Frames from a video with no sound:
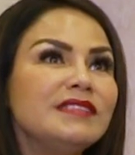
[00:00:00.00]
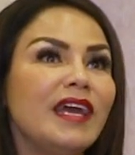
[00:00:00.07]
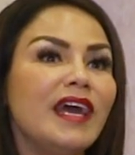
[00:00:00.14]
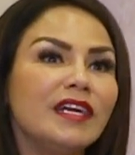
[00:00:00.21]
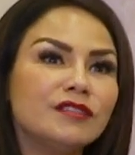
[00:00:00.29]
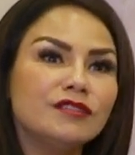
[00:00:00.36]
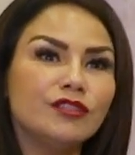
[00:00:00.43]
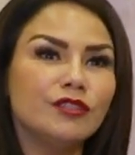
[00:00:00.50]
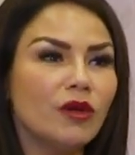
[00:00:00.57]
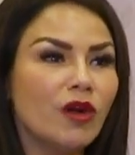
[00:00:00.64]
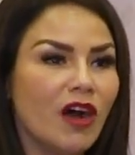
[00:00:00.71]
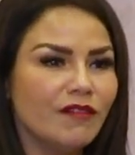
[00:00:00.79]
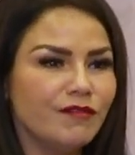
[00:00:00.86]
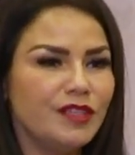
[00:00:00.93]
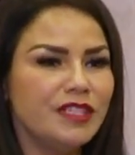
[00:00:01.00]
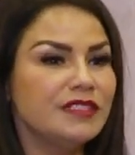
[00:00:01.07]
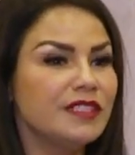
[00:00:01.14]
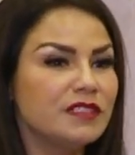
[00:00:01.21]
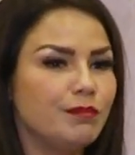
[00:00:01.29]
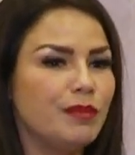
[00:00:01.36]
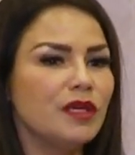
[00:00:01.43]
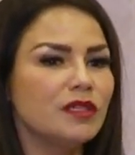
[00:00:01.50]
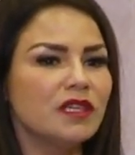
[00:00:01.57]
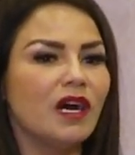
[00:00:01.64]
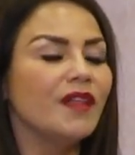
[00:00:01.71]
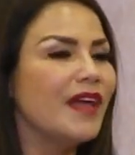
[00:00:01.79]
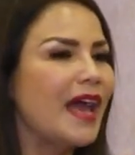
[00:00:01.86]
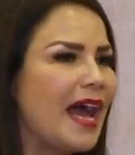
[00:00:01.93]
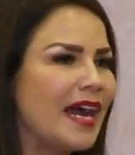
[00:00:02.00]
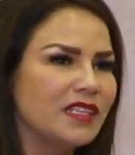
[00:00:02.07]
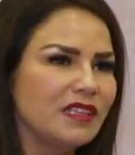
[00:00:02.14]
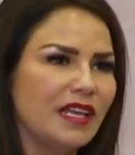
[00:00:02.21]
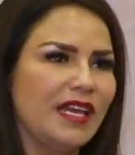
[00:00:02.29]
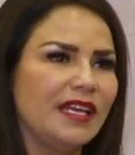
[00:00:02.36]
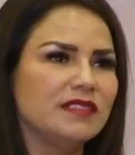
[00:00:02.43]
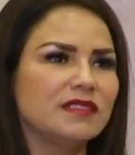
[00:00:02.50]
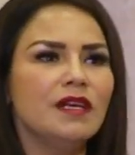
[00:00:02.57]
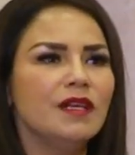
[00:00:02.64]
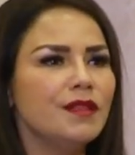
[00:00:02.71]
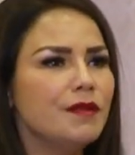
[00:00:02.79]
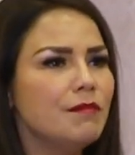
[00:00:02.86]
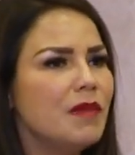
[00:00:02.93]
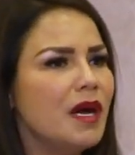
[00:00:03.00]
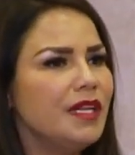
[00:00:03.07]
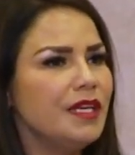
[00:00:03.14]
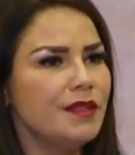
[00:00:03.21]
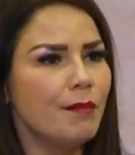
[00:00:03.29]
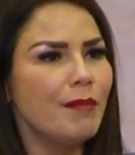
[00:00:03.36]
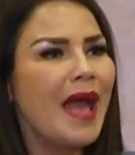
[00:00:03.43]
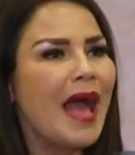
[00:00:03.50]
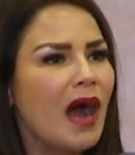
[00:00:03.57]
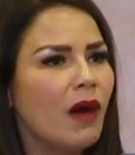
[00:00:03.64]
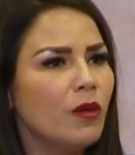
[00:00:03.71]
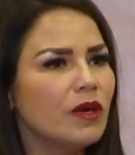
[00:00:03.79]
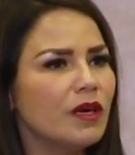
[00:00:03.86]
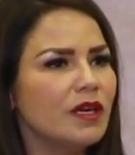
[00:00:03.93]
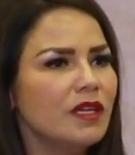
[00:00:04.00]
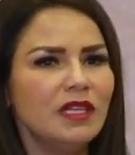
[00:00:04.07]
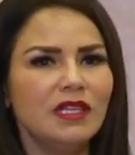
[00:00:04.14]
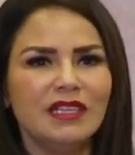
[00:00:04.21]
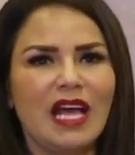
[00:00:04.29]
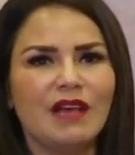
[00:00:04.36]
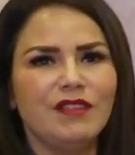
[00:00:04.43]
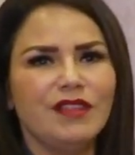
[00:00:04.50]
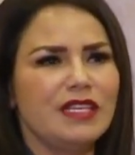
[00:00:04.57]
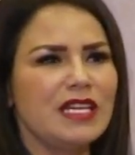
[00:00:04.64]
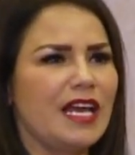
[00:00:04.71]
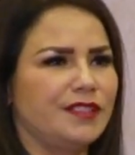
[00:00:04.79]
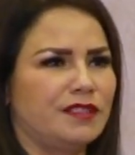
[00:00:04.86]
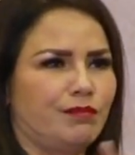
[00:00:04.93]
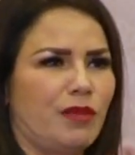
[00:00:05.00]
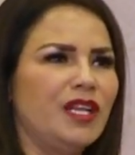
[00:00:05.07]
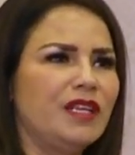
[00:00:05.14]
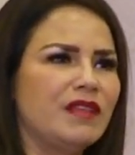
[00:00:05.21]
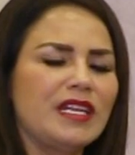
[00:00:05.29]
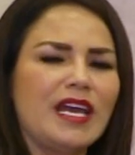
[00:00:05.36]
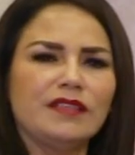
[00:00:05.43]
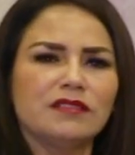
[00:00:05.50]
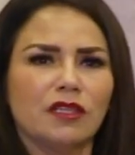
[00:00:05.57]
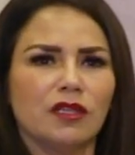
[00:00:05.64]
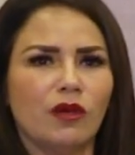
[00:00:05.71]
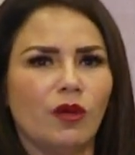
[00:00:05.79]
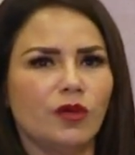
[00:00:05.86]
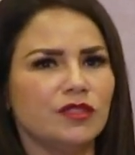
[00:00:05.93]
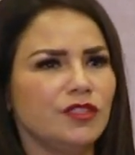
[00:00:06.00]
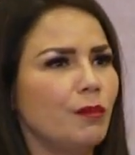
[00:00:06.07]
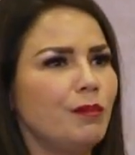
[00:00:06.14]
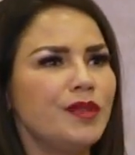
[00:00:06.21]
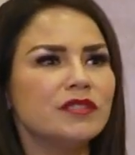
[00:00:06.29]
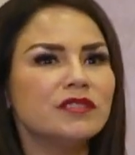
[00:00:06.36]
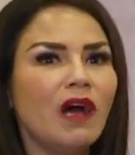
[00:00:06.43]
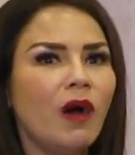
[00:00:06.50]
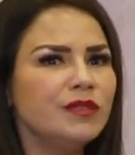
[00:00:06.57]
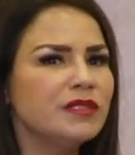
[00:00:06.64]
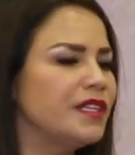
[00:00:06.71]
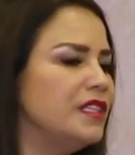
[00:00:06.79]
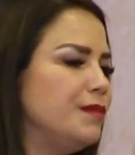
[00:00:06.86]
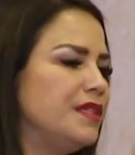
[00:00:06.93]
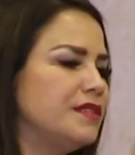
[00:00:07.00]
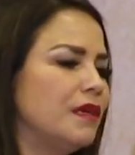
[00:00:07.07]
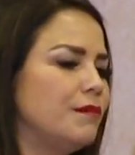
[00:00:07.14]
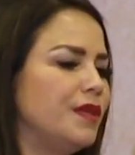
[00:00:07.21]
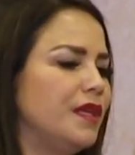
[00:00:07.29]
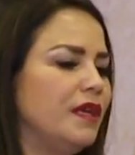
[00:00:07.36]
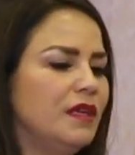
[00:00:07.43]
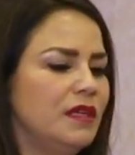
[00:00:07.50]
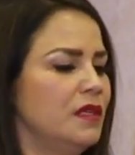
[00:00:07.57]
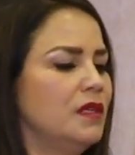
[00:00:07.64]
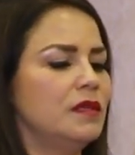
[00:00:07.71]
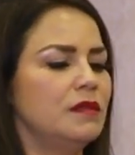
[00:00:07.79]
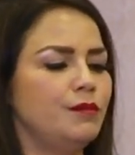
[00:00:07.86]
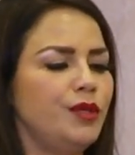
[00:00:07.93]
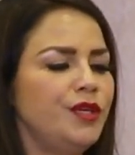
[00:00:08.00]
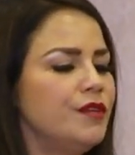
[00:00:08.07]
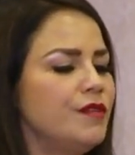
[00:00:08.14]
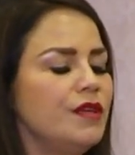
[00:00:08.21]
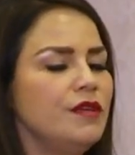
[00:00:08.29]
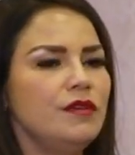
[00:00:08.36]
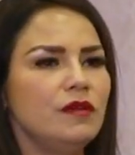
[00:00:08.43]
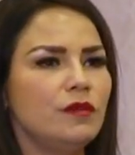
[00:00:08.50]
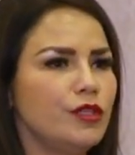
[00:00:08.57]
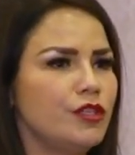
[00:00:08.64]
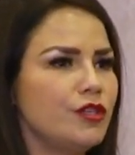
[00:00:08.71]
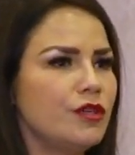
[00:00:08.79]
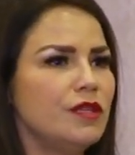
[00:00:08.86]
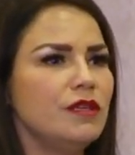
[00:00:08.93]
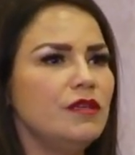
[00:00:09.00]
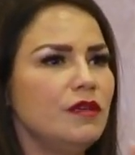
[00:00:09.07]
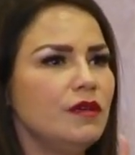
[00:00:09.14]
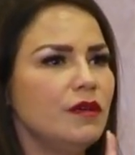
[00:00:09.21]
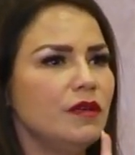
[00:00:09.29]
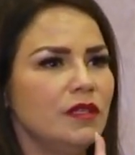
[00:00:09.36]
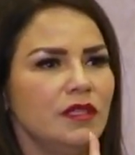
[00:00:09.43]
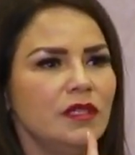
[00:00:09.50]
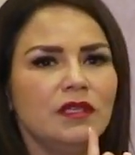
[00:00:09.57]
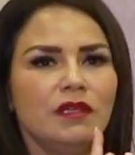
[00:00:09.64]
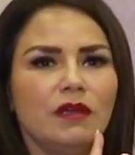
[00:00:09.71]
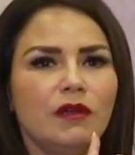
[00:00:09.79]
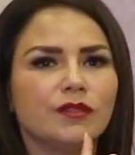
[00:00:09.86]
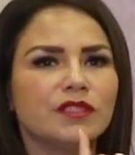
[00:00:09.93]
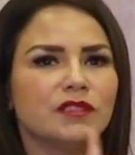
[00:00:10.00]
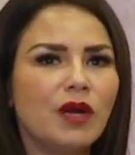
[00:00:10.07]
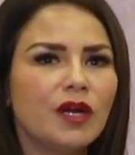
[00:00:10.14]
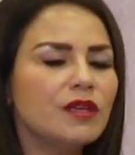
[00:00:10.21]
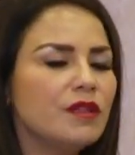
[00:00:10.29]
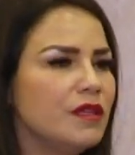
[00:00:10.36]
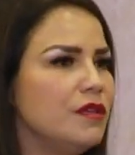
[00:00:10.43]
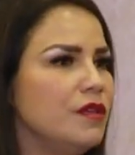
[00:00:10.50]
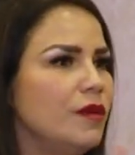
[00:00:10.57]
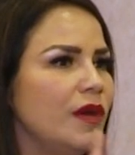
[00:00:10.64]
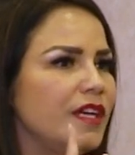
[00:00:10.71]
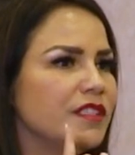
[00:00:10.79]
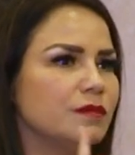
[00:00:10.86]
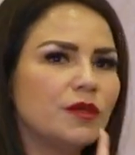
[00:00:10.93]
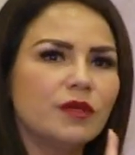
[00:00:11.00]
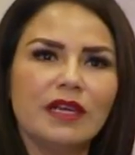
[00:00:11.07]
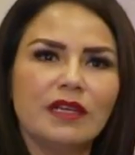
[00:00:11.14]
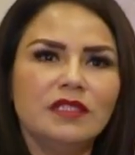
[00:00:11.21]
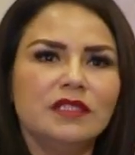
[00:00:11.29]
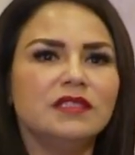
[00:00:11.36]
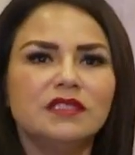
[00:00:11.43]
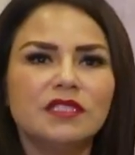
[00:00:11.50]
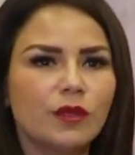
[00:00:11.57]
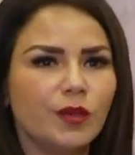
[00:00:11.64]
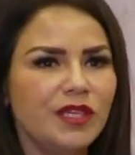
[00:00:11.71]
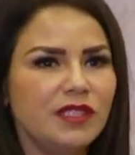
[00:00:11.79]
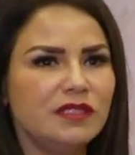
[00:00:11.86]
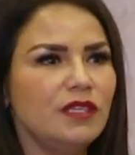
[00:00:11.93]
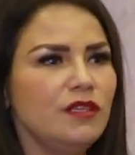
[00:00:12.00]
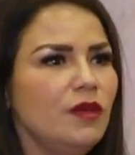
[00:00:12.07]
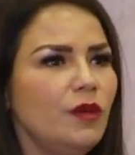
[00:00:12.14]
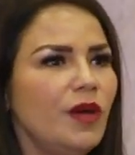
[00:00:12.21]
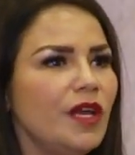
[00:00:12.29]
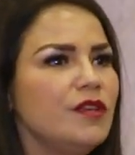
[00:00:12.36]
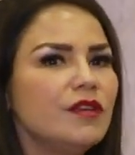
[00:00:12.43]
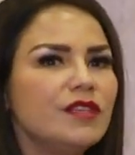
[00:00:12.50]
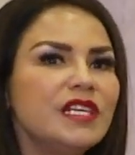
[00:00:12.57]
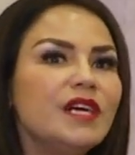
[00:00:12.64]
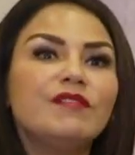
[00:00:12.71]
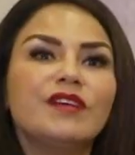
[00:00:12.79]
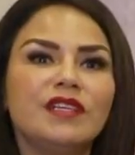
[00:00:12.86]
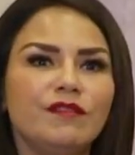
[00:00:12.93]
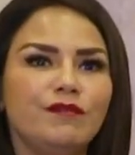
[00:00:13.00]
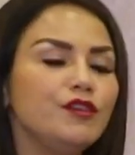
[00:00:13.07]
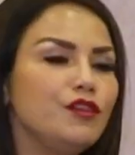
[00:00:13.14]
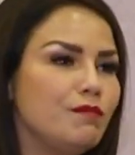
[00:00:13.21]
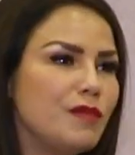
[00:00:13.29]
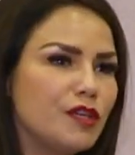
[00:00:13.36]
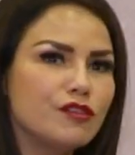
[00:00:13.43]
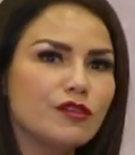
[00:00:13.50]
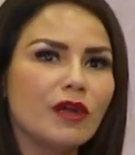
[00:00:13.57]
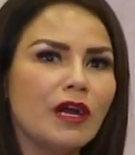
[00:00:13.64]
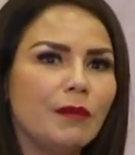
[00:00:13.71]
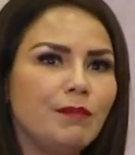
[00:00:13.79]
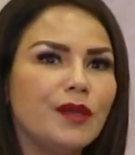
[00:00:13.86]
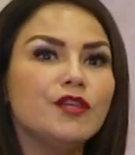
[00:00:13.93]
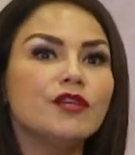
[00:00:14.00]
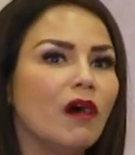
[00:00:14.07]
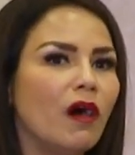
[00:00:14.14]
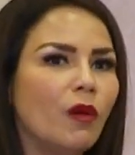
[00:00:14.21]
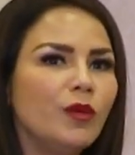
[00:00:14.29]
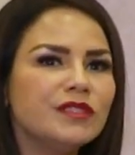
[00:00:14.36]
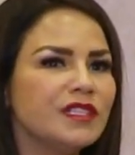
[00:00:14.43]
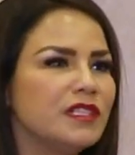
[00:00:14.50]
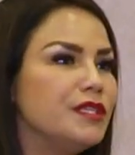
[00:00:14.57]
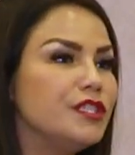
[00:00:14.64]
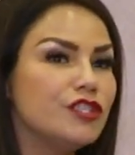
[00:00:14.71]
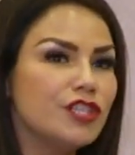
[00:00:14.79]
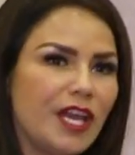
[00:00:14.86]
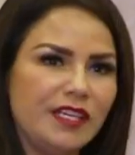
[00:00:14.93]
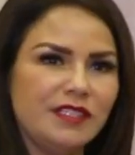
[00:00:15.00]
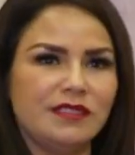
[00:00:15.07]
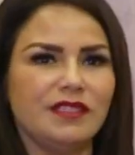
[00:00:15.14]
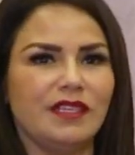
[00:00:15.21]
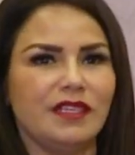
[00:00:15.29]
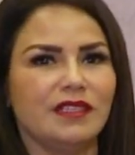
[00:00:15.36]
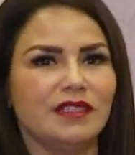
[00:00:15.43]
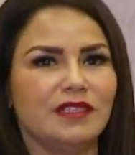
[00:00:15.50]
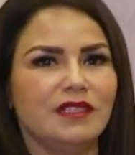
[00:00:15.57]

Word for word: say external confidence is built on the accolades, the money, the power, having the nice body, the nice clothes, you know, but there's always going to be somebody prettier than you, richer than you, you know, smarter than you, have more degrees than you, and you're never going to feel you measure up, and you're always going to be chasing